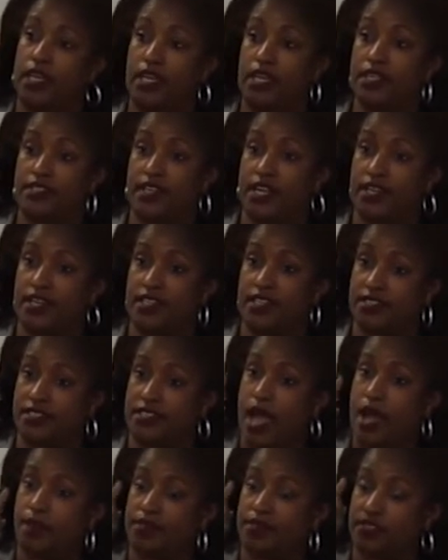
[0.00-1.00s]
It's not going to
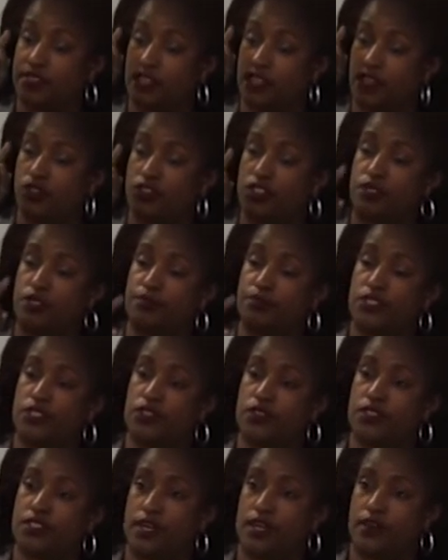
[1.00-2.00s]
stop. It's going to go to the
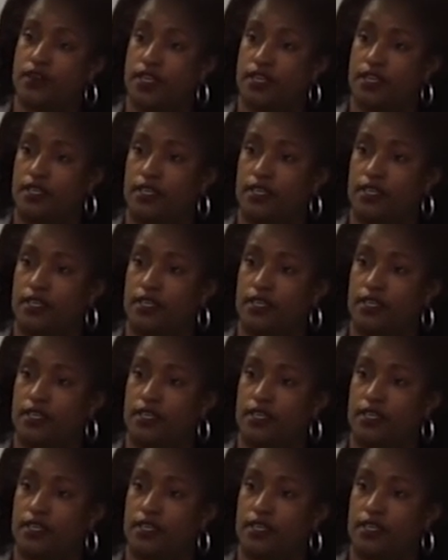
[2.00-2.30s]
pituitary.